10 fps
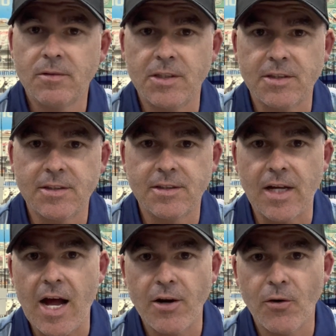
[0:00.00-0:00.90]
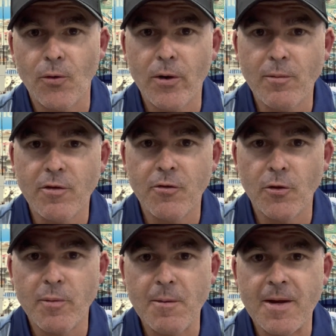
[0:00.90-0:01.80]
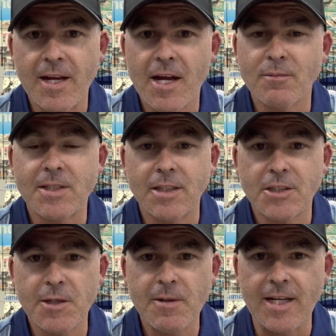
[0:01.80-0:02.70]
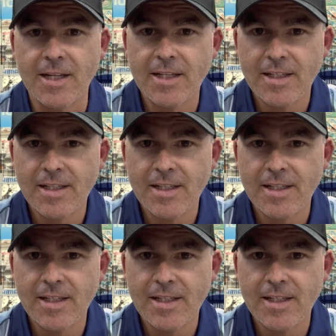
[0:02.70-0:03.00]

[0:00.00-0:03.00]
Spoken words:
Just under a week before the big man comes down the chimney.